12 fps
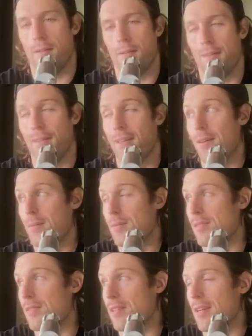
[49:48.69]
Uh, yeah, I was
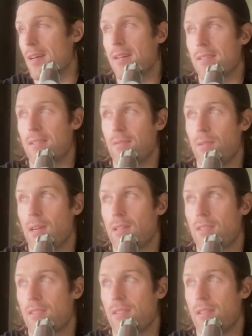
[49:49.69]
just going to ask if you
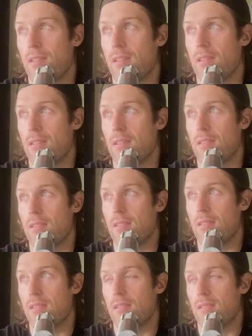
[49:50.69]
actually think
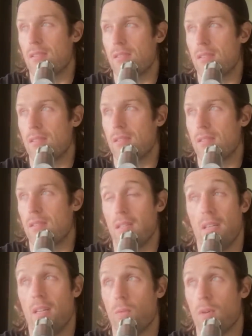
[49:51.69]
uh,
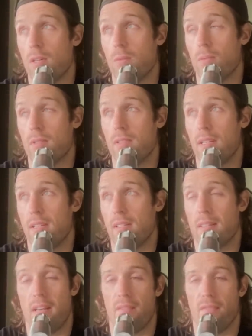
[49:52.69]
anyone would take it
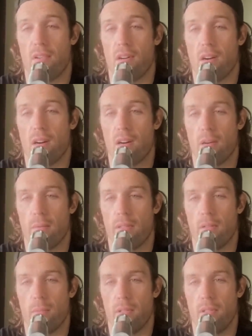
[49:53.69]
that far. I mean, that
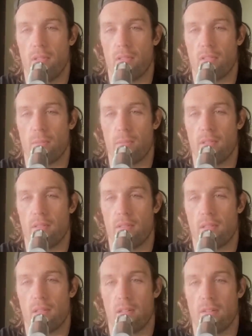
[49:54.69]
would be the ultimate
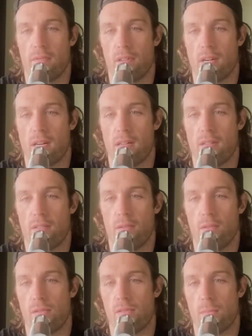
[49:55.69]
cutting off your not-
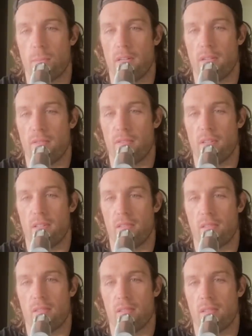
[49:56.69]
nose to spite your
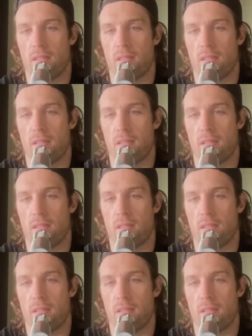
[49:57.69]
face.